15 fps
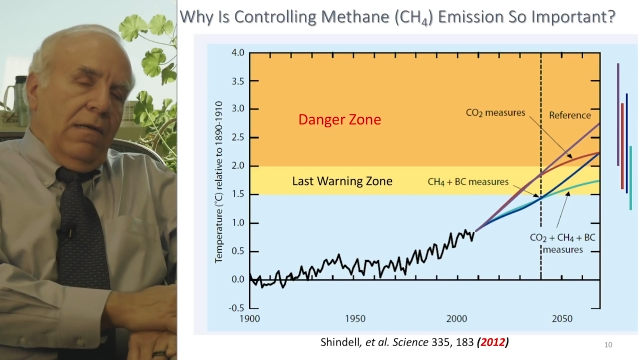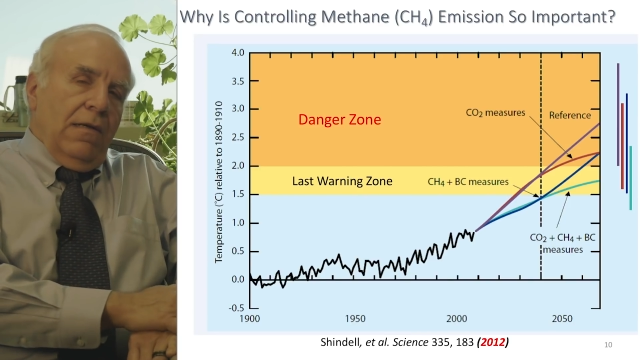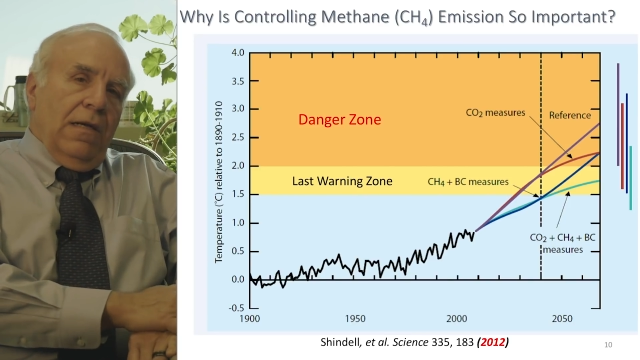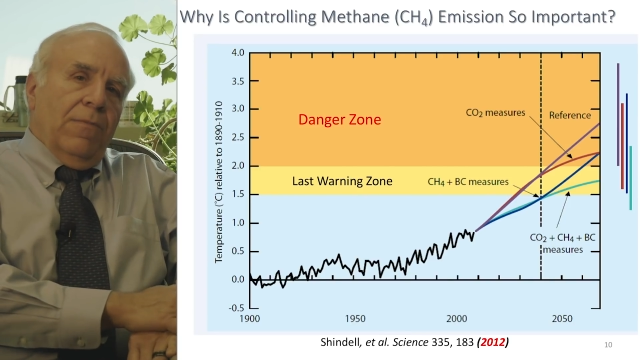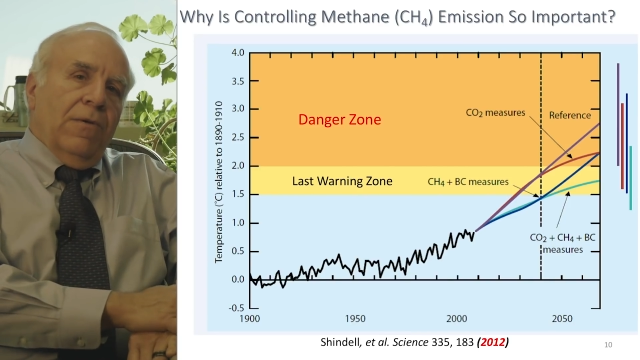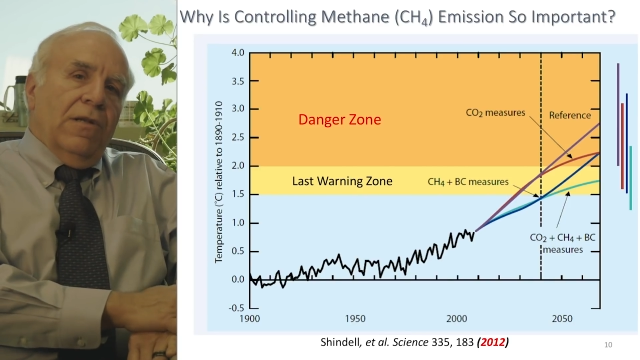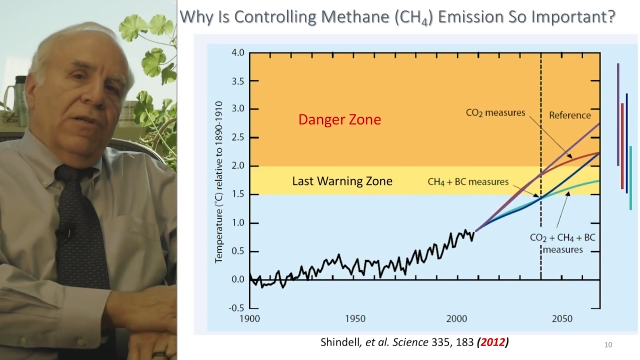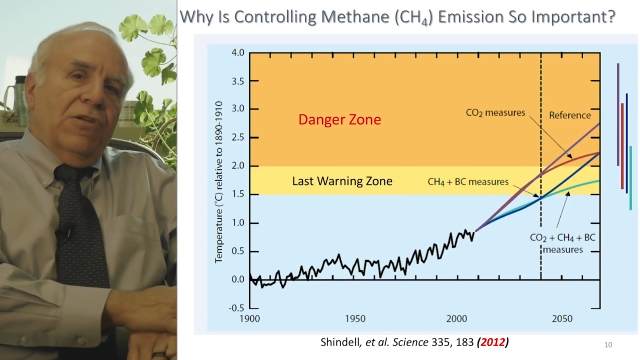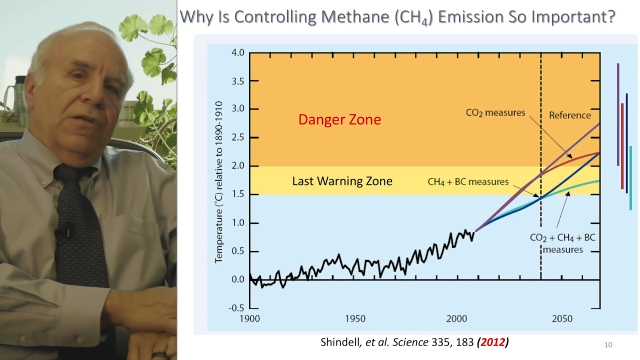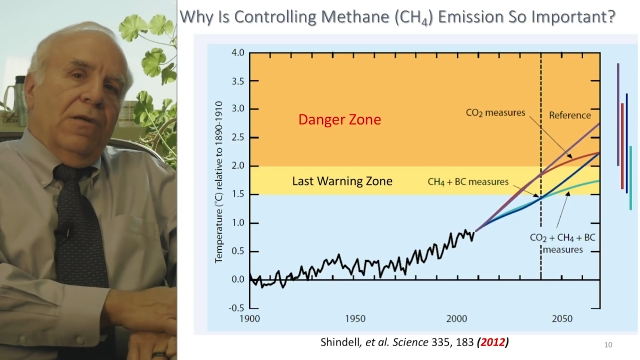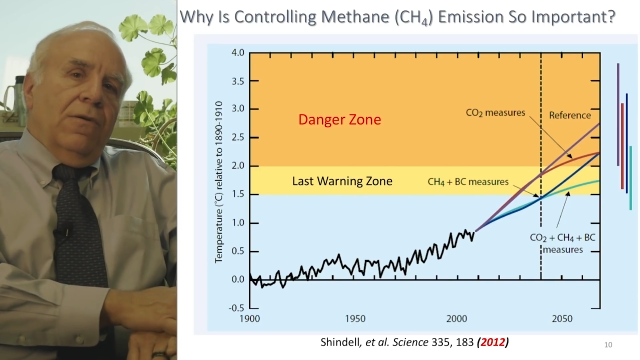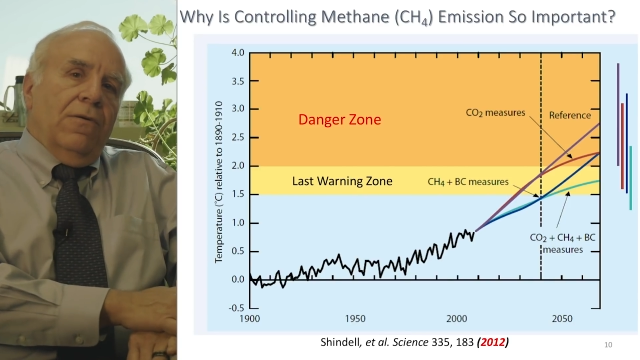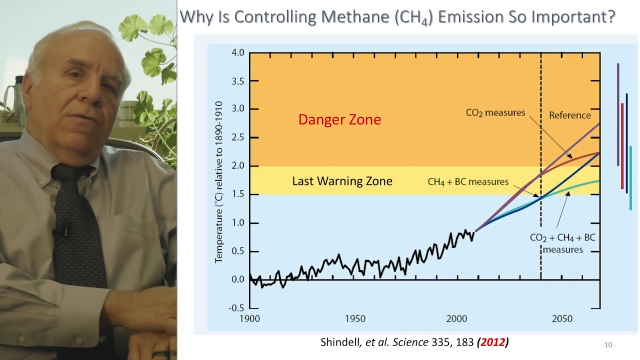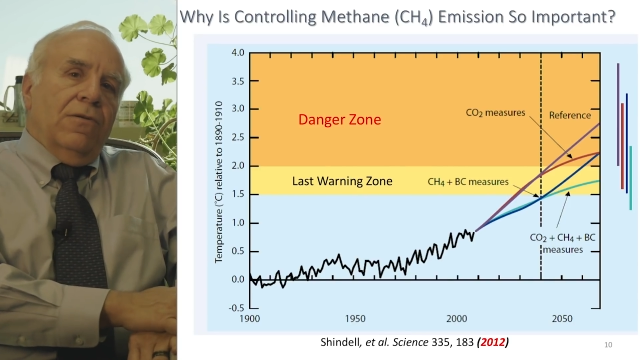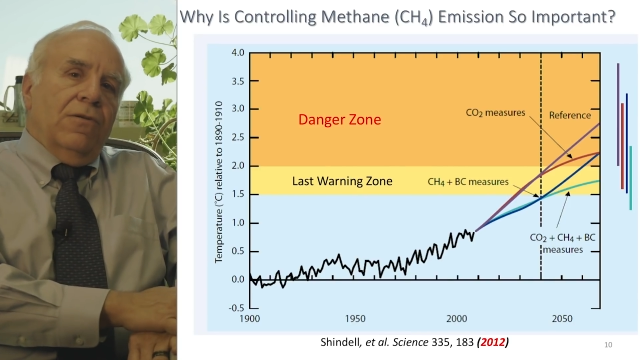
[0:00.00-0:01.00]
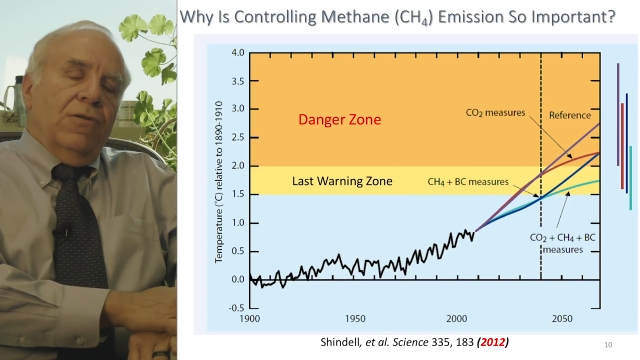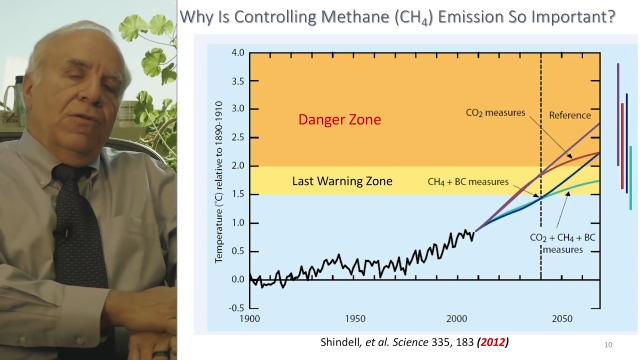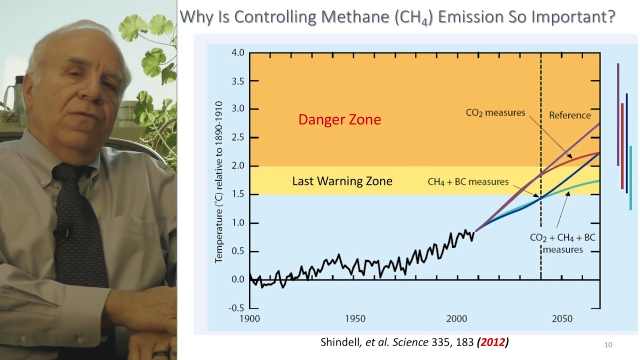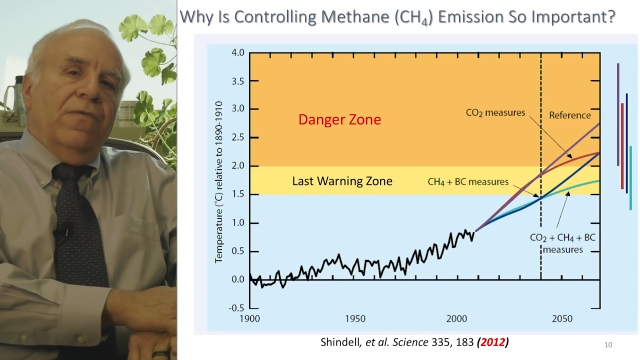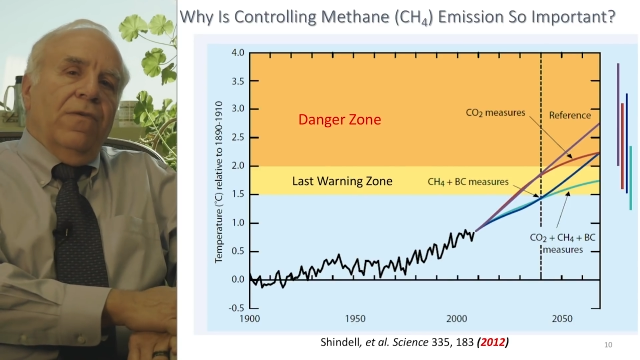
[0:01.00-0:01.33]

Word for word: I'm going to show two